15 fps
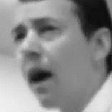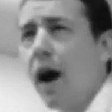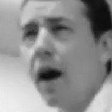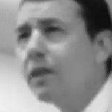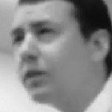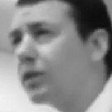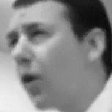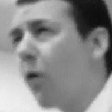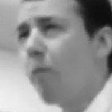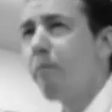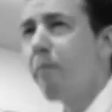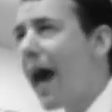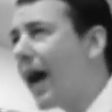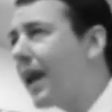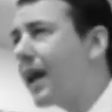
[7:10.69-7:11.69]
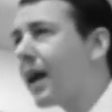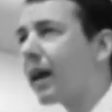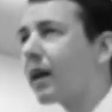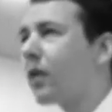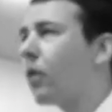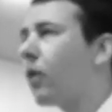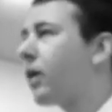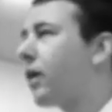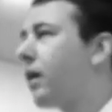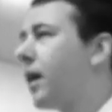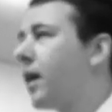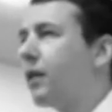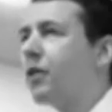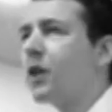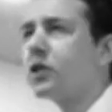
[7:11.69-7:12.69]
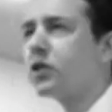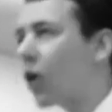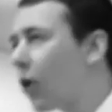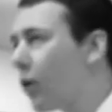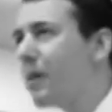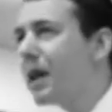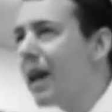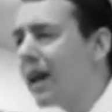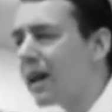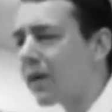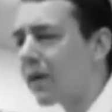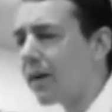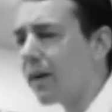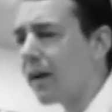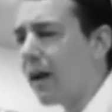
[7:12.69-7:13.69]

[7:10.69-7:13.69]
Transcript: Hunt-O-Matic or the Terminator?